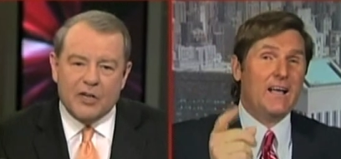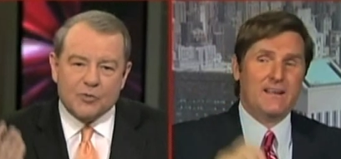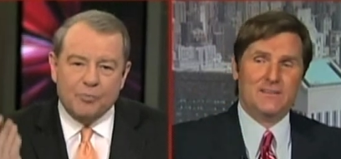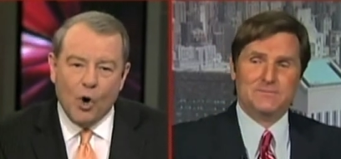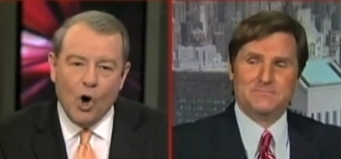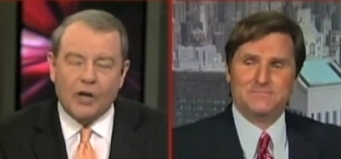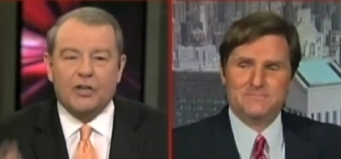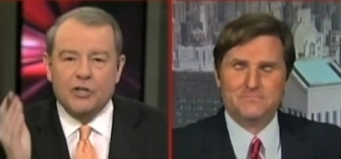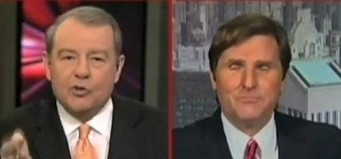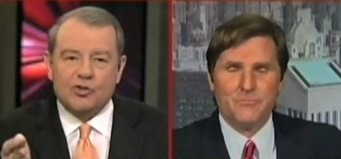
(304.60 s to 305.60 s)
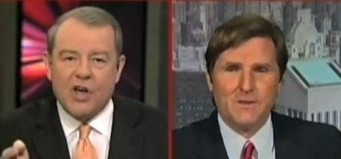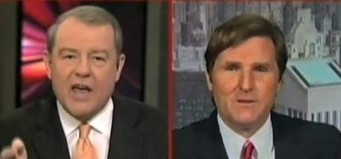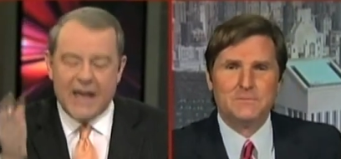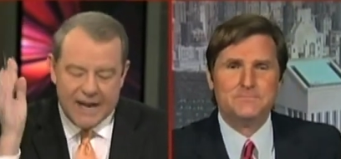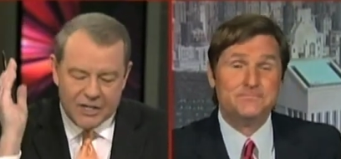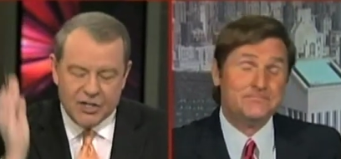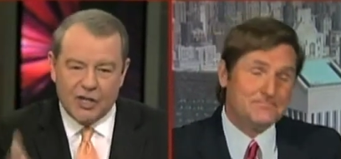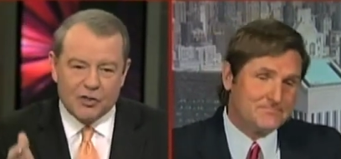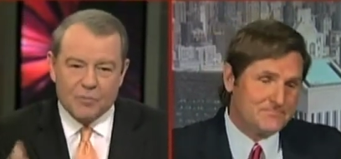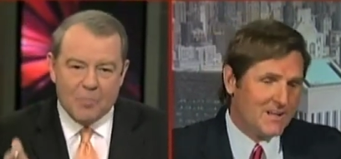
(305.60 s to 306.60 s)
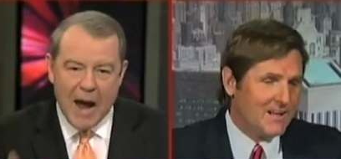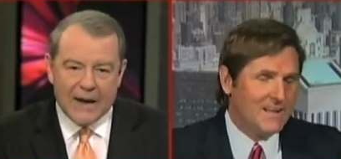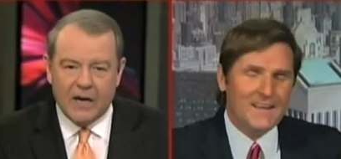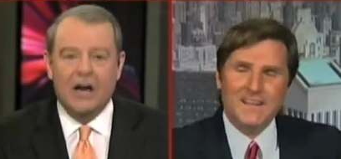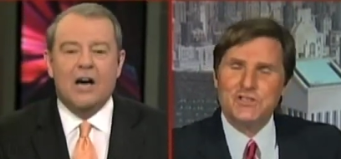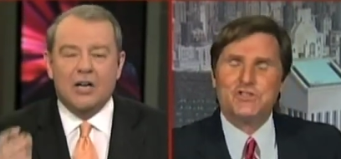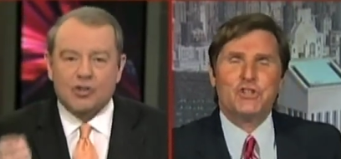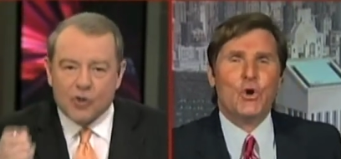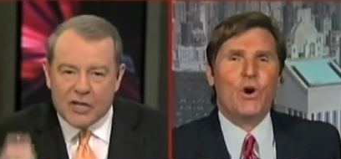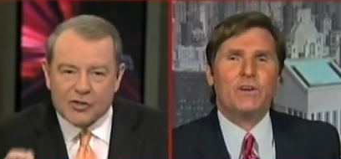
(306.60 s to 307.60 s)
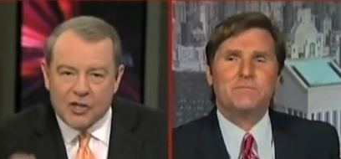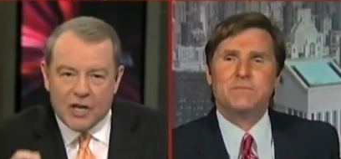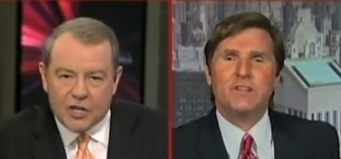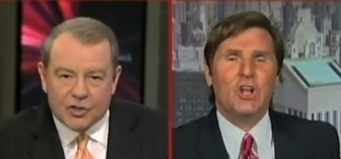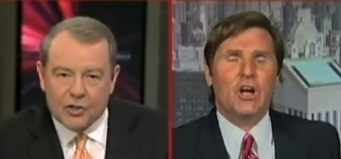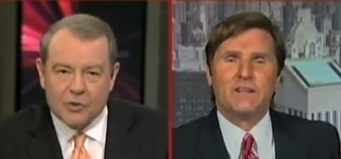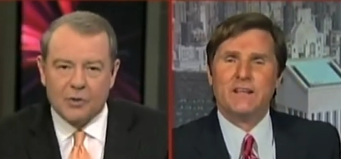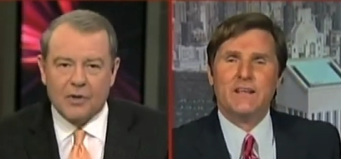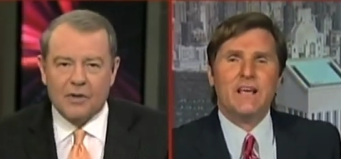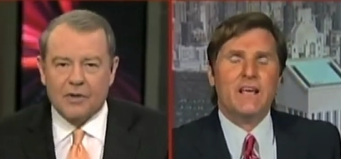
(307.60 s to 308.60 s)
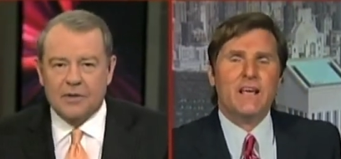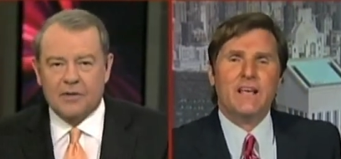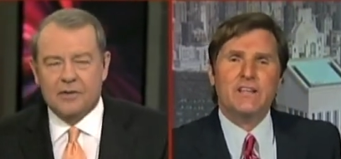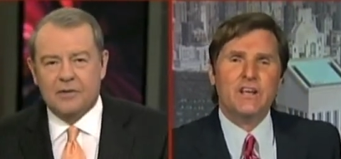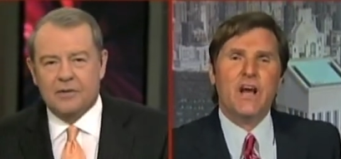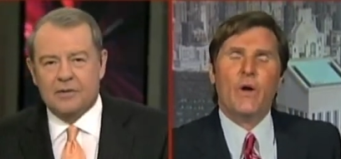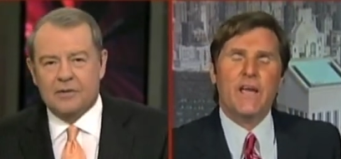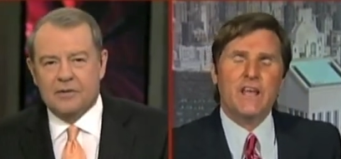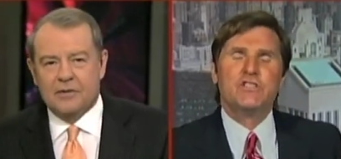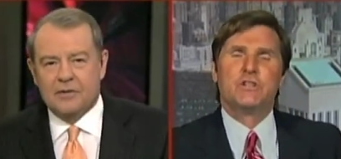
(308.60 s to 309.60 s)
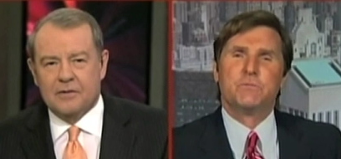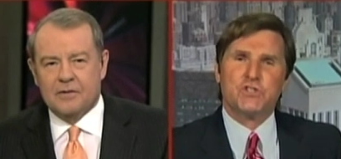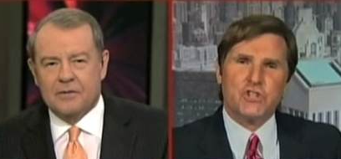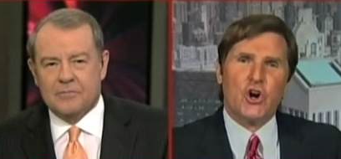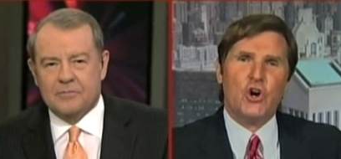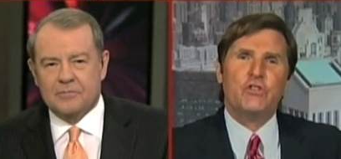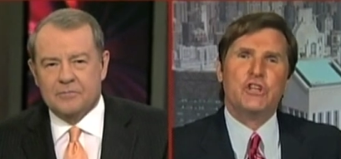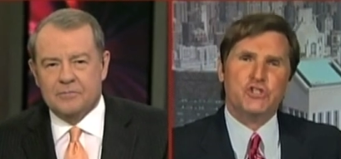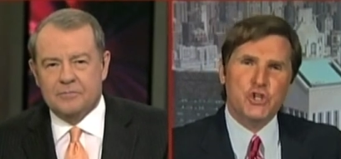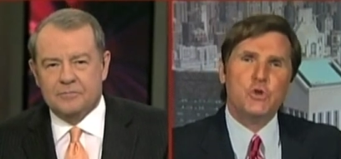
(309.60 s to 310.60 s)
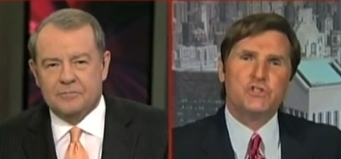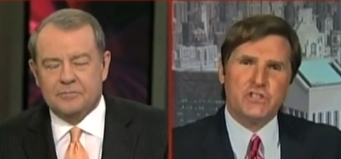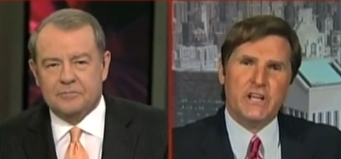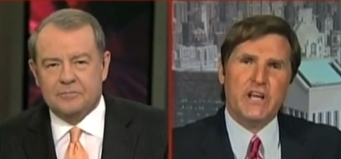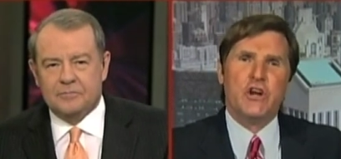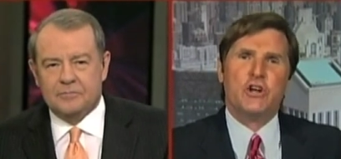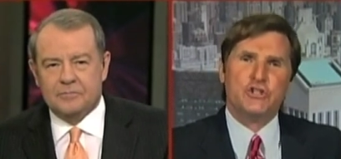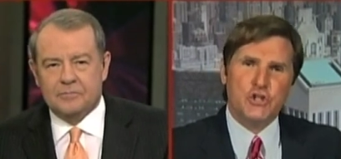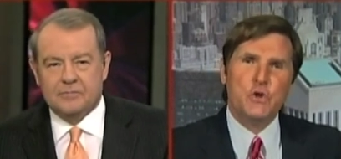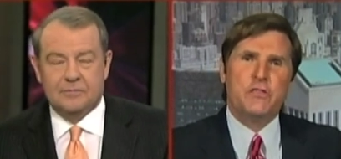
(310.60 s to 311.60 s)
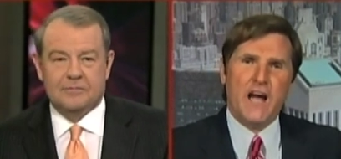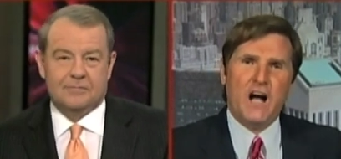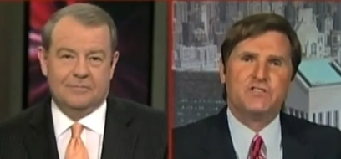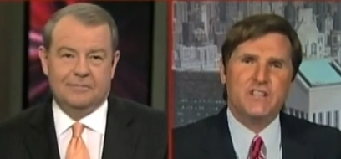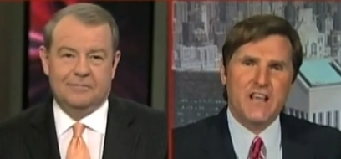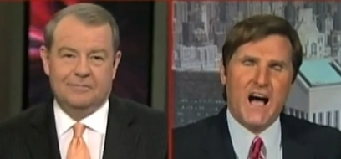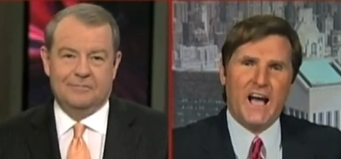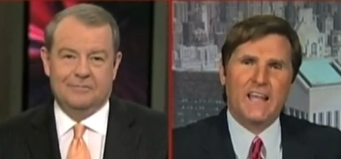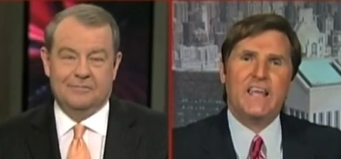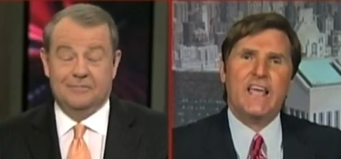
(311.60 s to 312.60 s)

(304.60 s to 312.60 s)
Speaker 1: this
Speaker 2: pork, and you say it doesn't matter.
Speaker 1: Address the issue. You know, it is absurd that you sit here in 2009